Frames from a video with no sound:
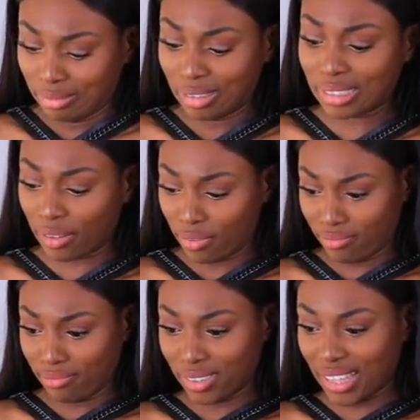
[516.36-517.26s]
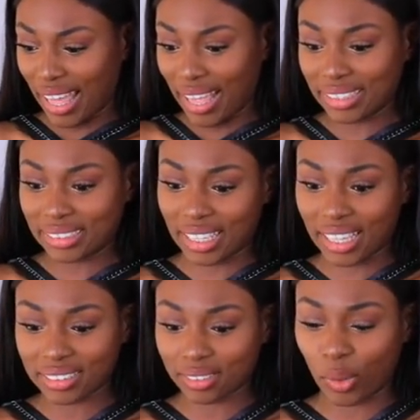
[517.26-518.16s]
What the, what the hell is
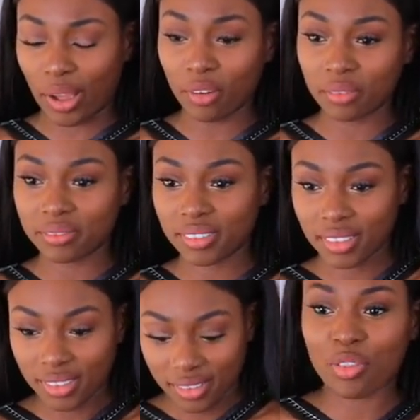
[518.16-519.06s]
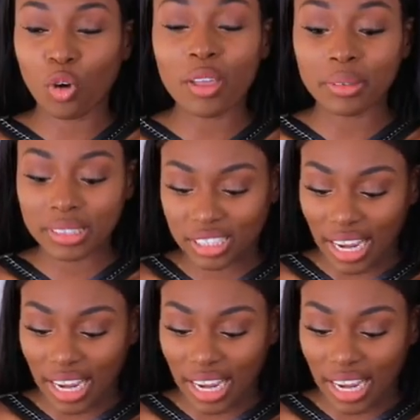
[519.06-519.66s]
this? Well, I thought it was a